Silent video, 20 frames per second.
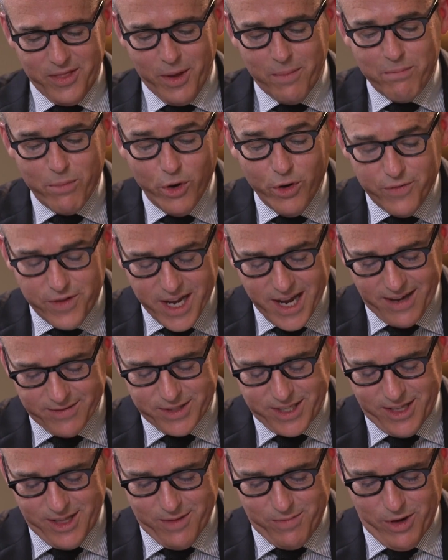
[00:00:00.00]
The movie
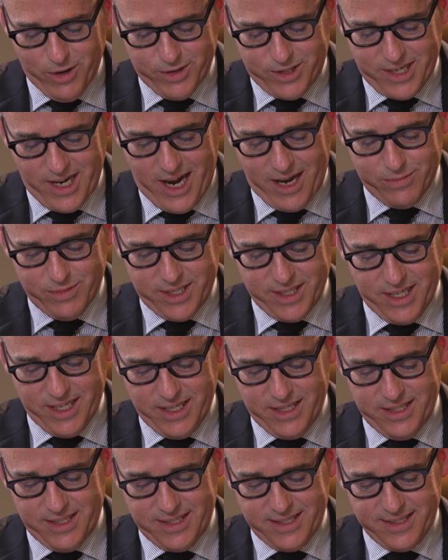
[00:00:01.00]
I've seen the most times
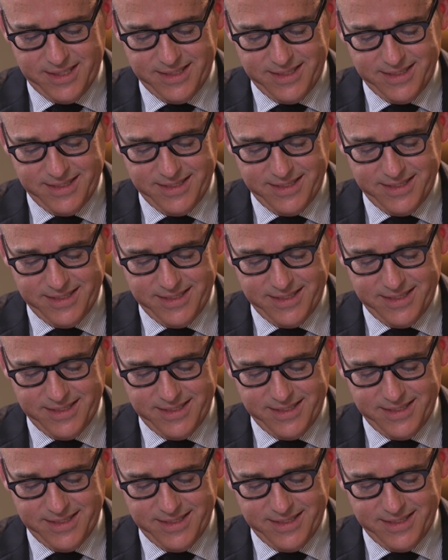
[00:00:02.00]
is.